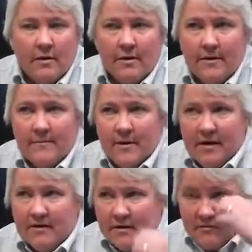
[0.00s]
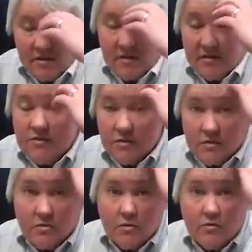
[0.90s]
I don't even think it
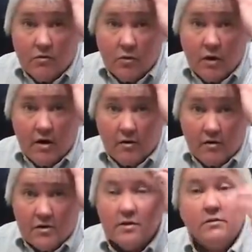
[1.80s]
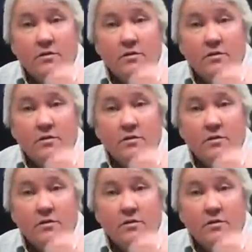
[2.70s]
took the whole 4 hours